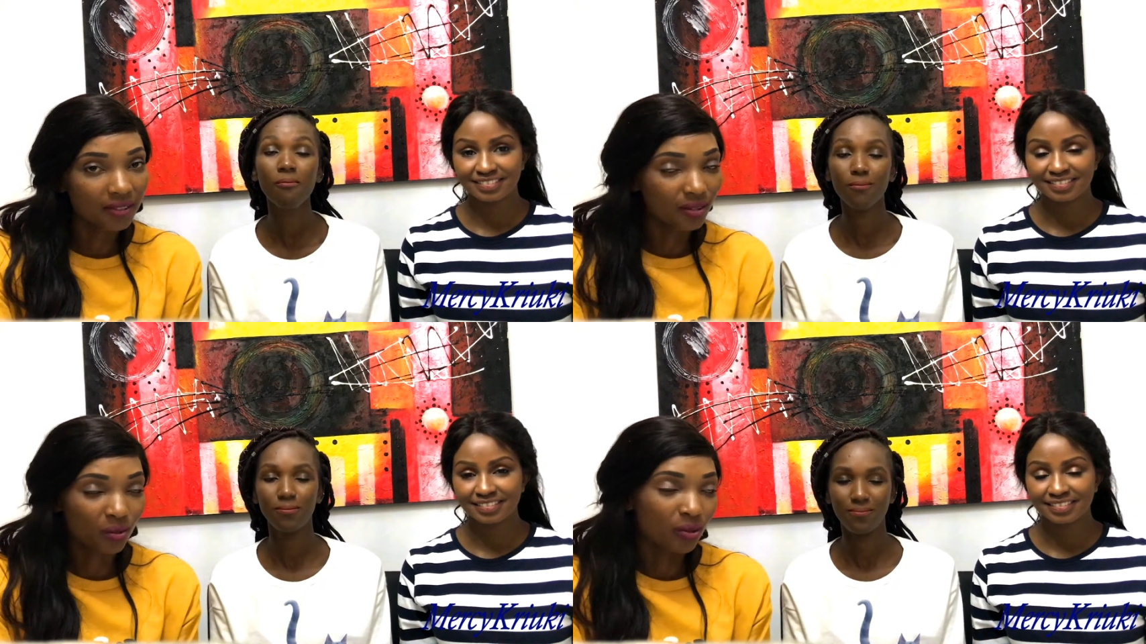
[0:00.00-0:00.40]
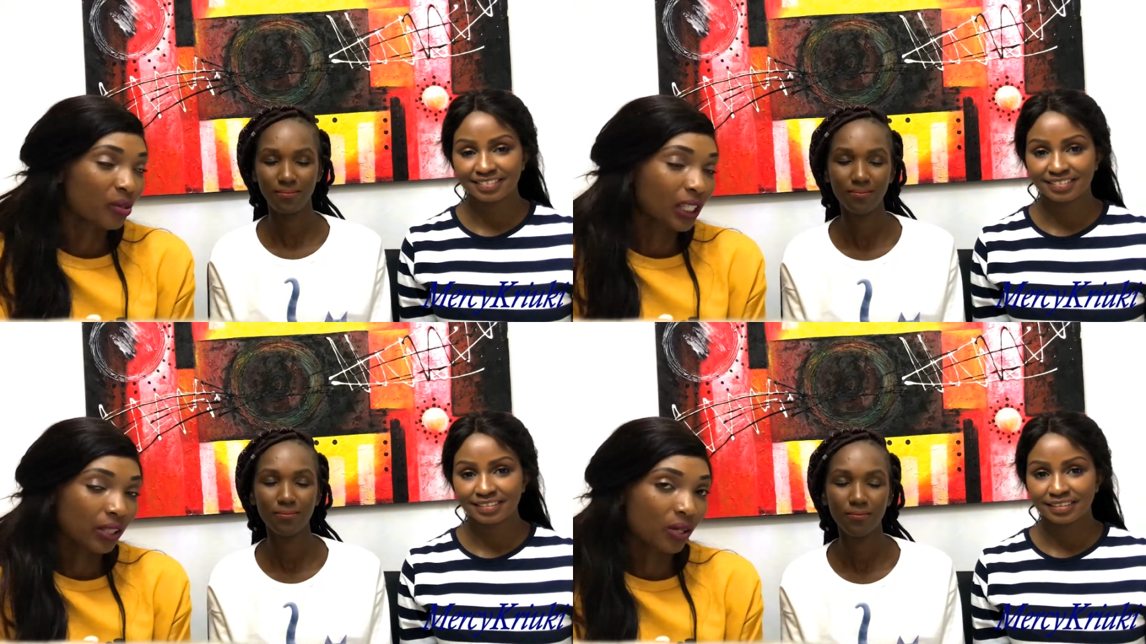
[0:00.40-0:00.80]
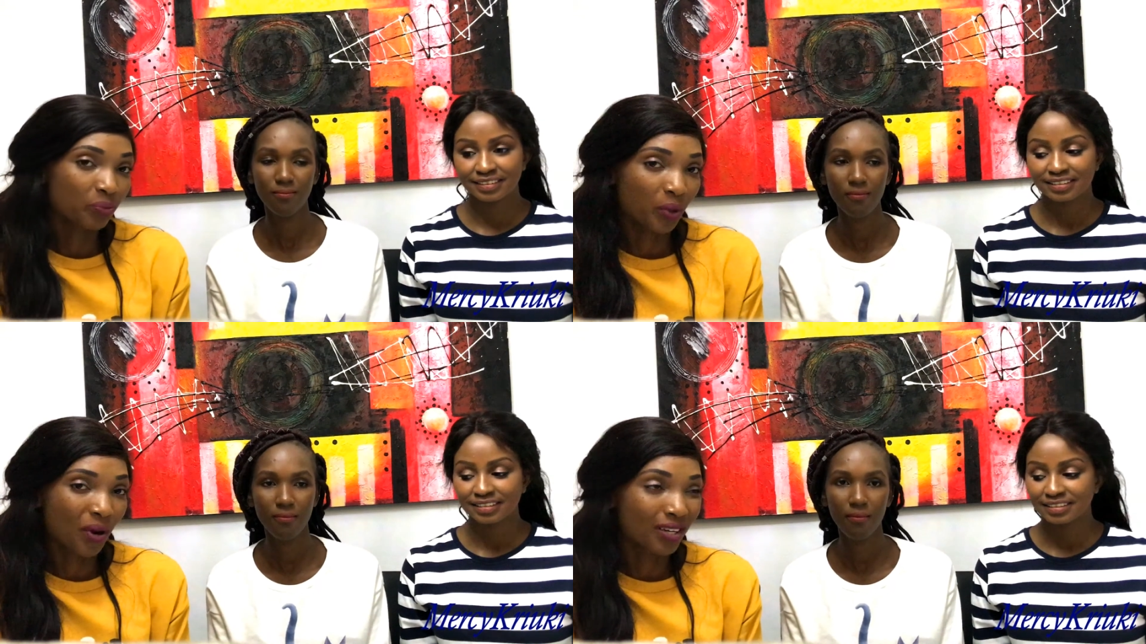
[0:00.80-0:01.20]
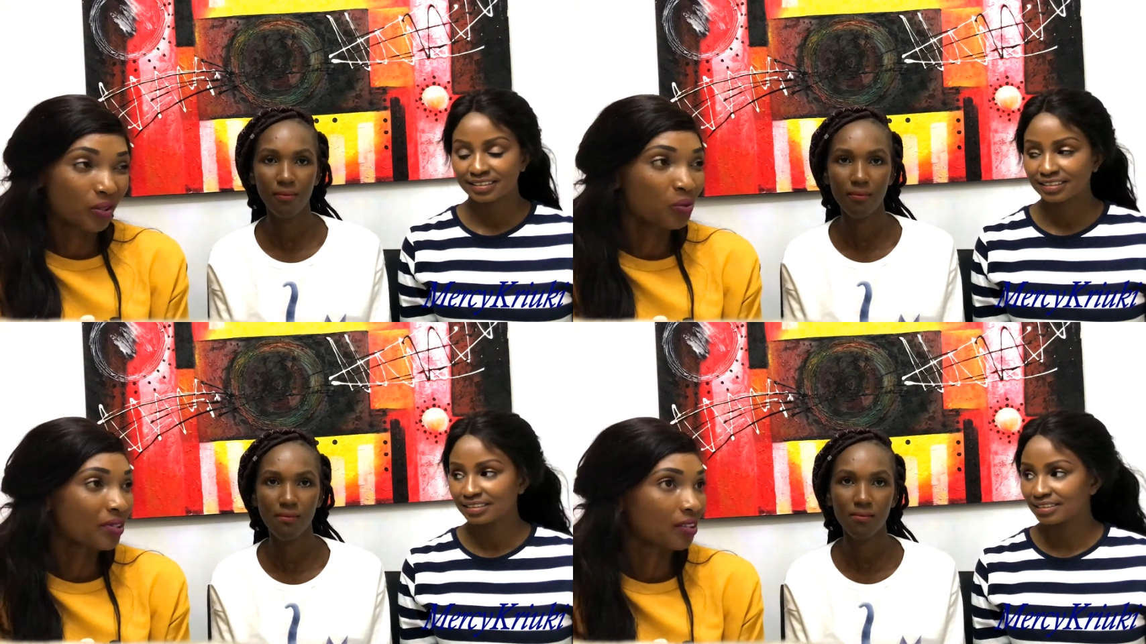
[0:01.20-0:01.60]
Speaker 1: so you'll not be
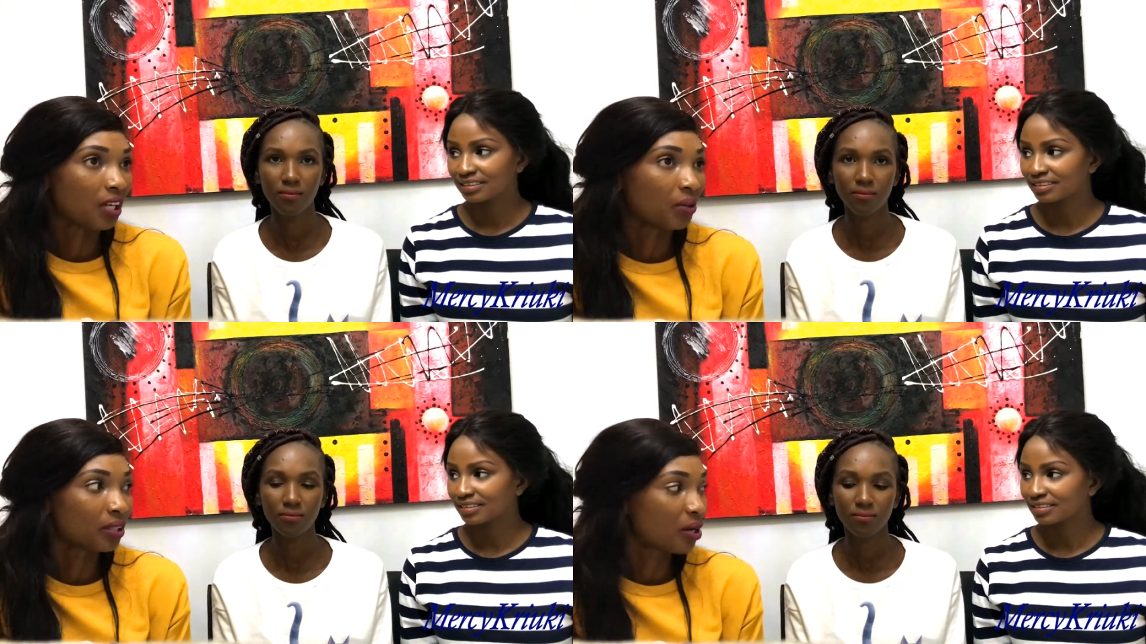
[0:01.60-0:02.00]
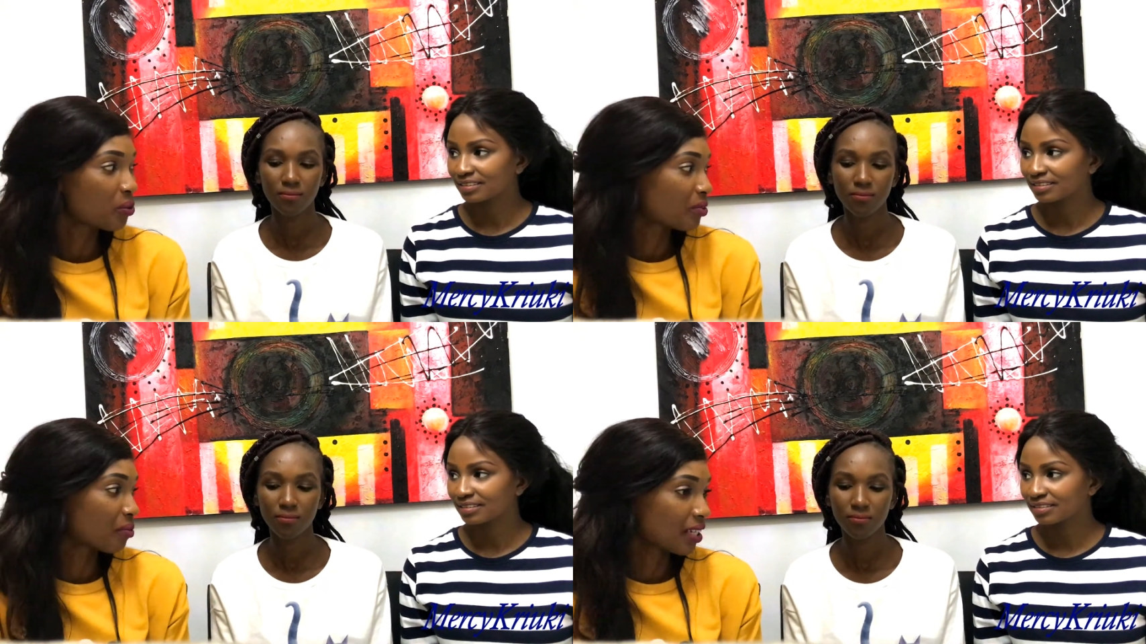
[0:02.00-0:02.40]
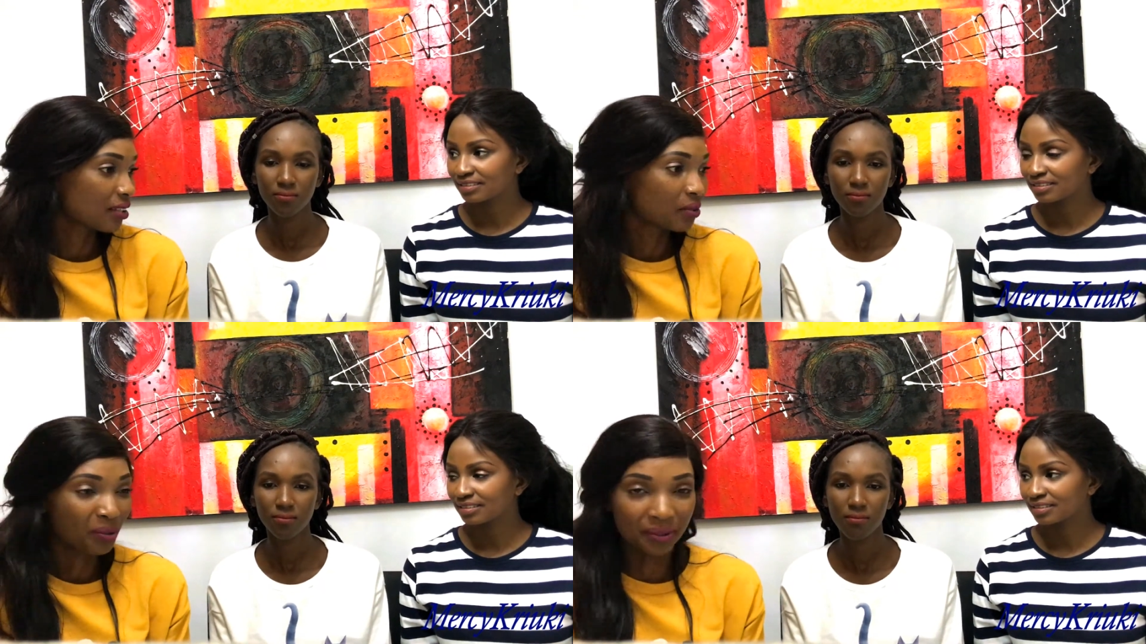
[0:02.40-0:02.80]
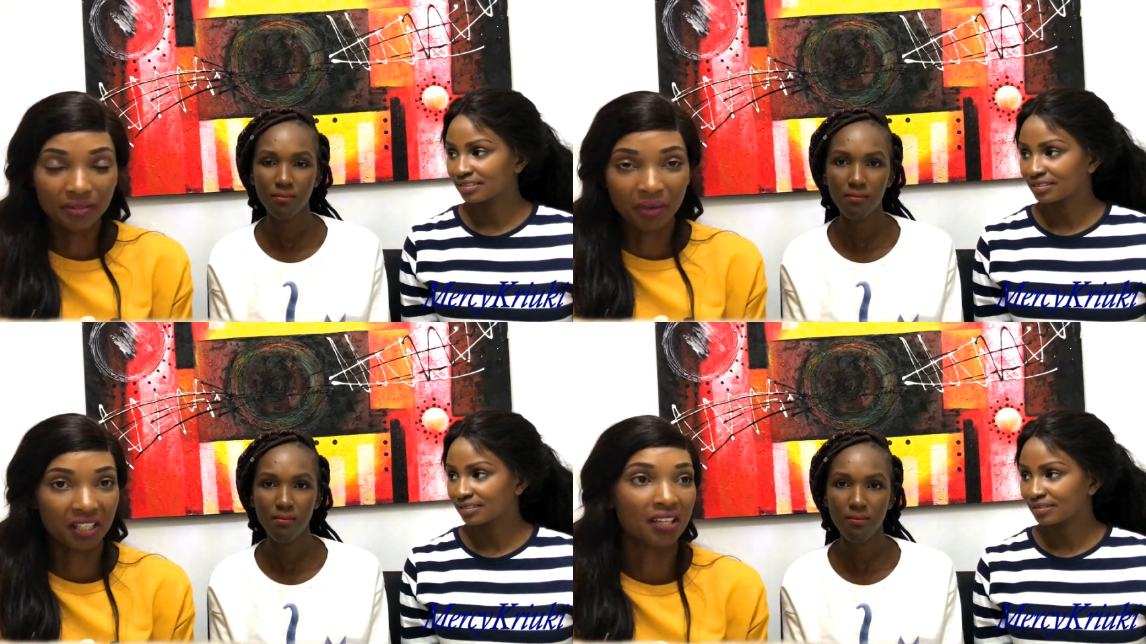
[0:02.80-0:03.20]
wondering who is Claudia, who's Masi, who's
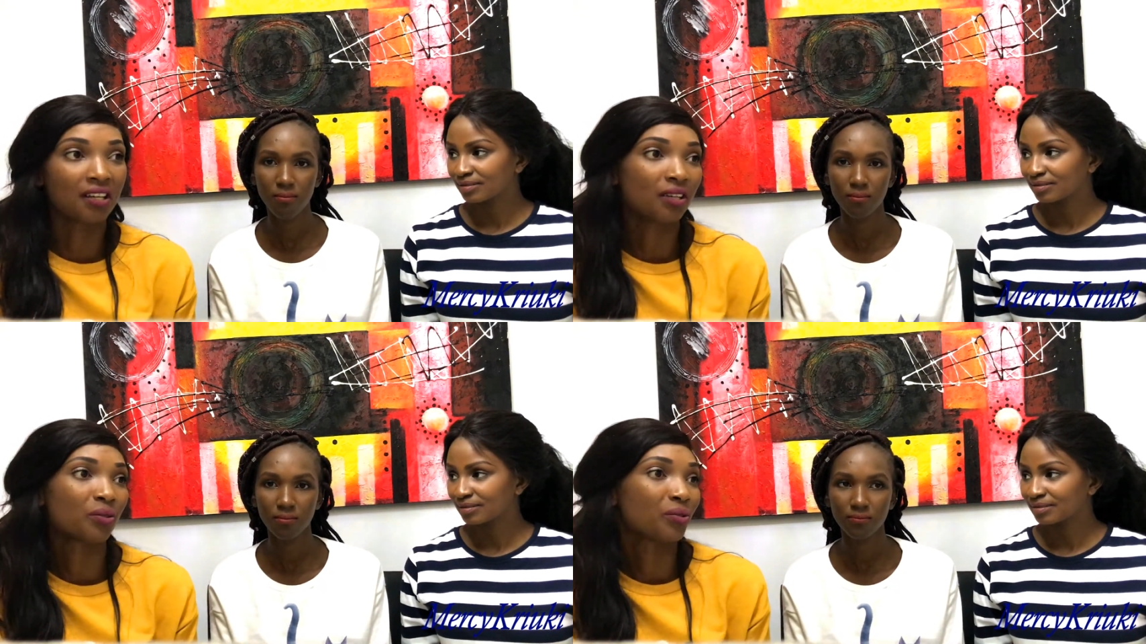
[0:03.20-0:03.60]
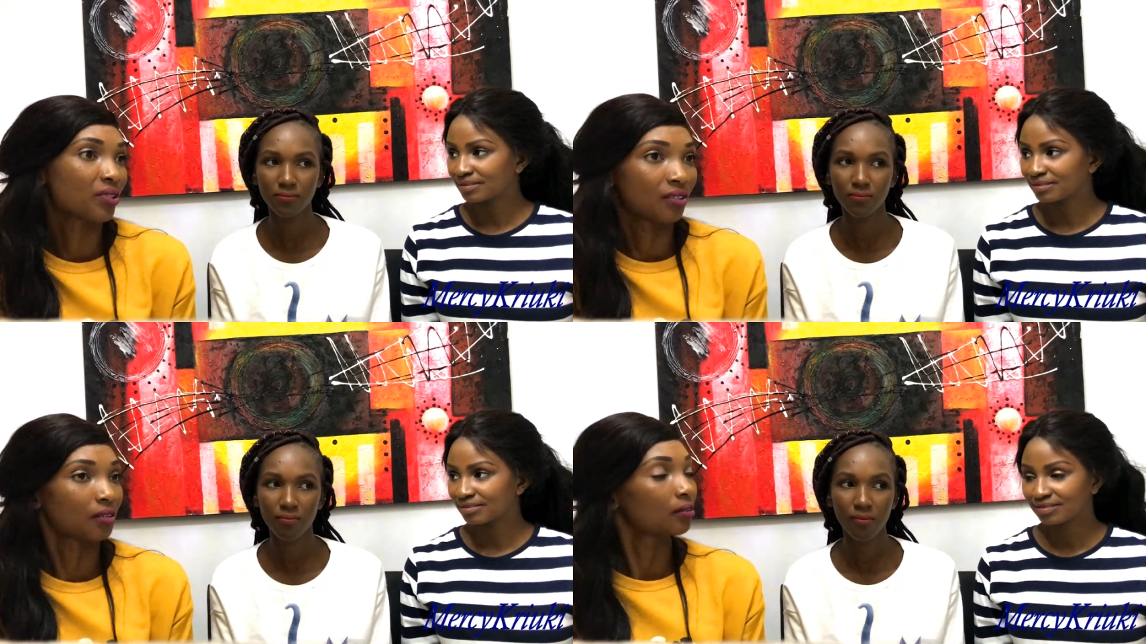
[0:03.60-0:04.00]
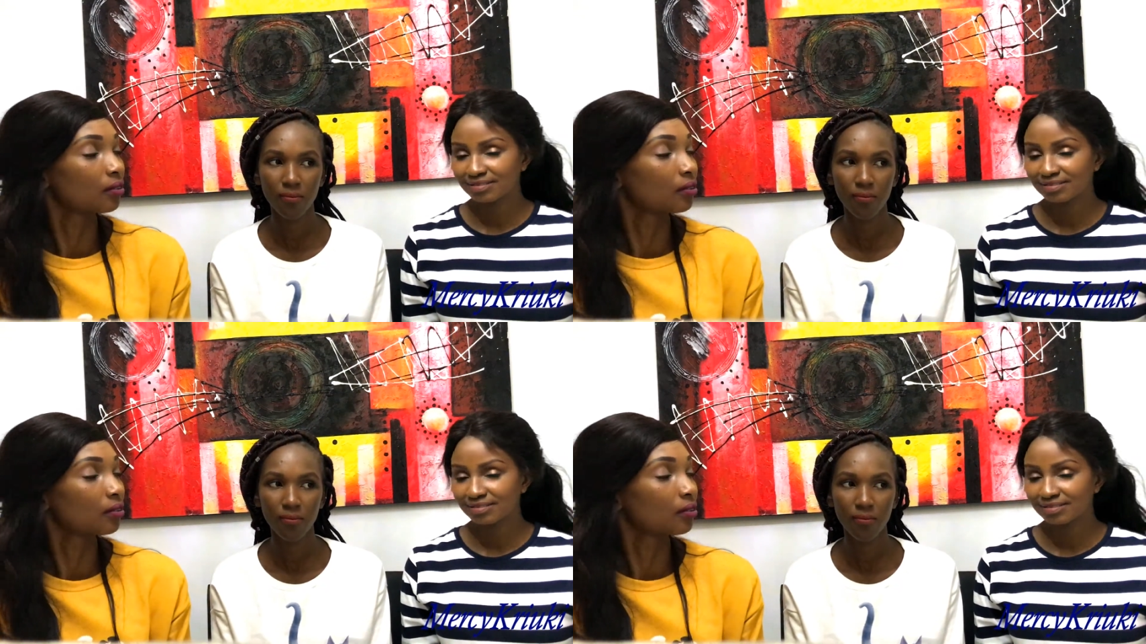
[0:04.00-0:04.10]
Makena, who's...